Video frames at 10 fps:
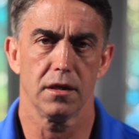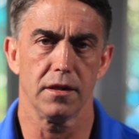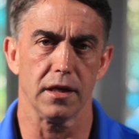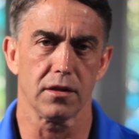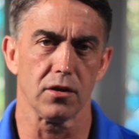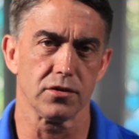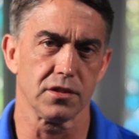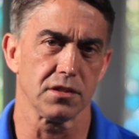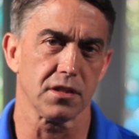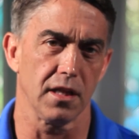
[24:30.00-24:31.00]
that there's
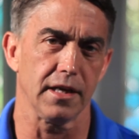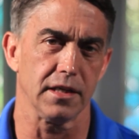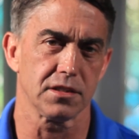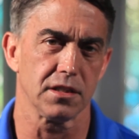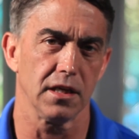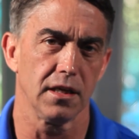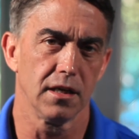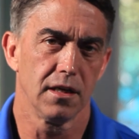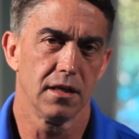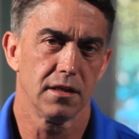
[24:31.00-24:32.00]
this legacy
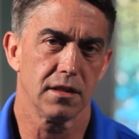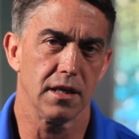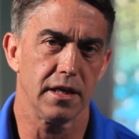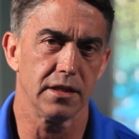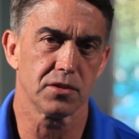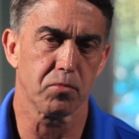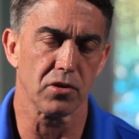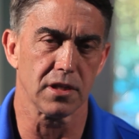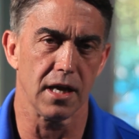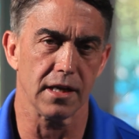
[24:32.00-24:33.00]
that he has
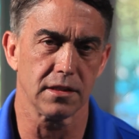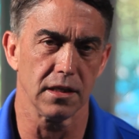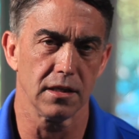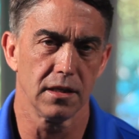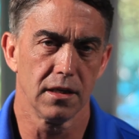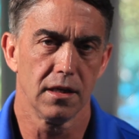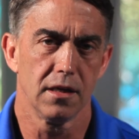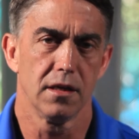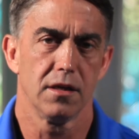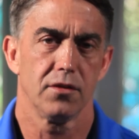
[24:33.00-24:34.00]
protected
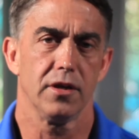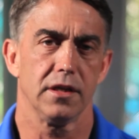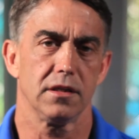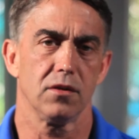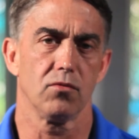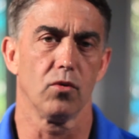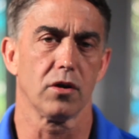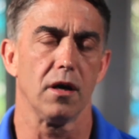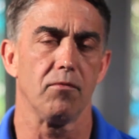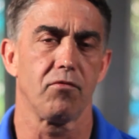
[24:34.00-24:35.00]
that will
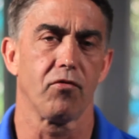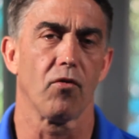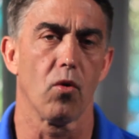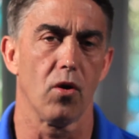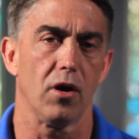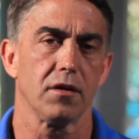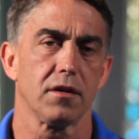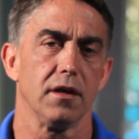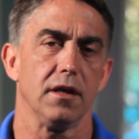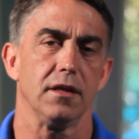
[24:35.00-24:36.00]
come forth,
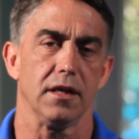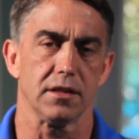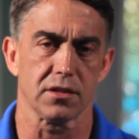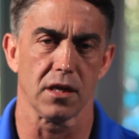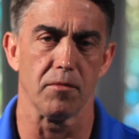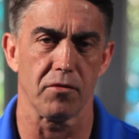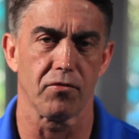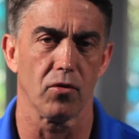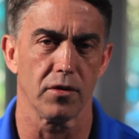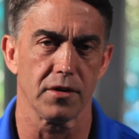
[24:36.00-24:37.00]
and that is coming
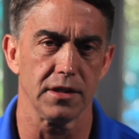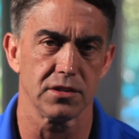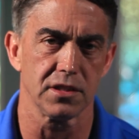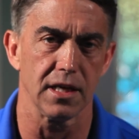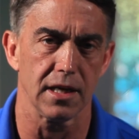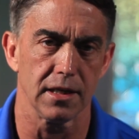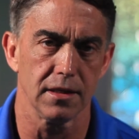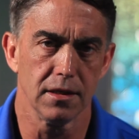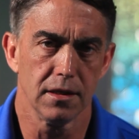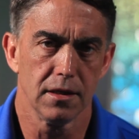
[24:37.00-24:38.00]
forth each day.
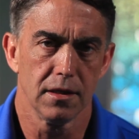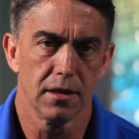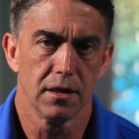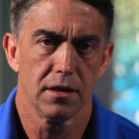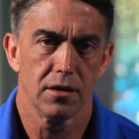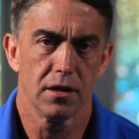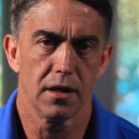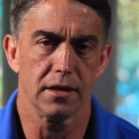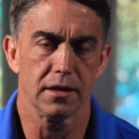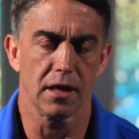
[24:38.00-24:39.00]

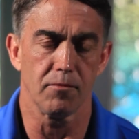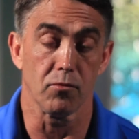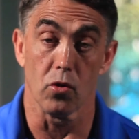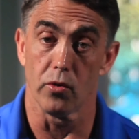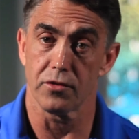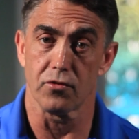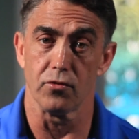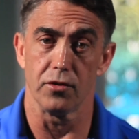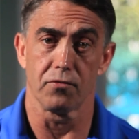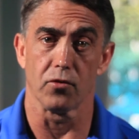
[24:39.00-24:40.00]
And I'm going through
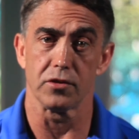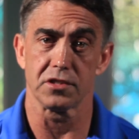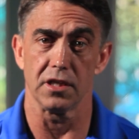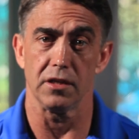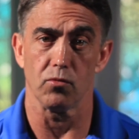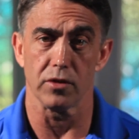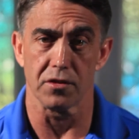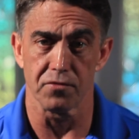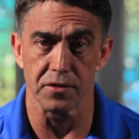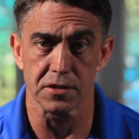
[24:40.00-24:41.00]
the 4th scene with the
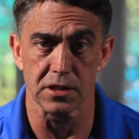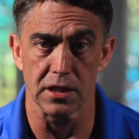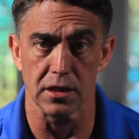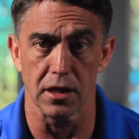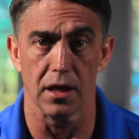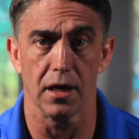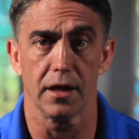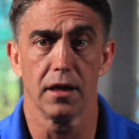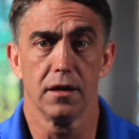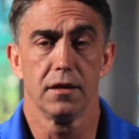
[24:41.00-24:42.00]
5th scene God.
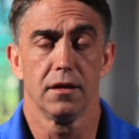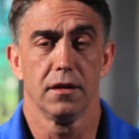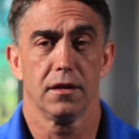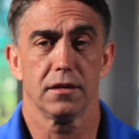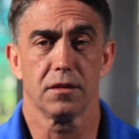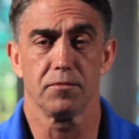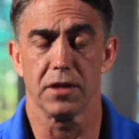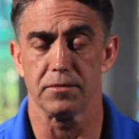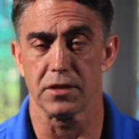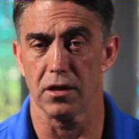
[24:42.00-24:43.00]
And
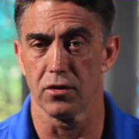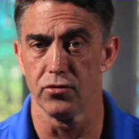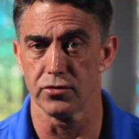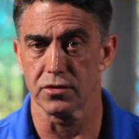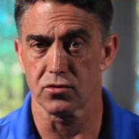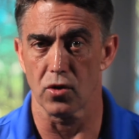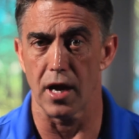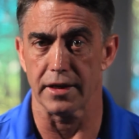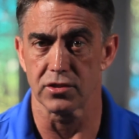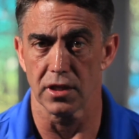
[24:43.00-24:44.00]
sometimes I'll lose
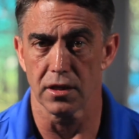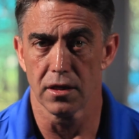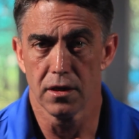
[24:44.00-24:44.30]
traction,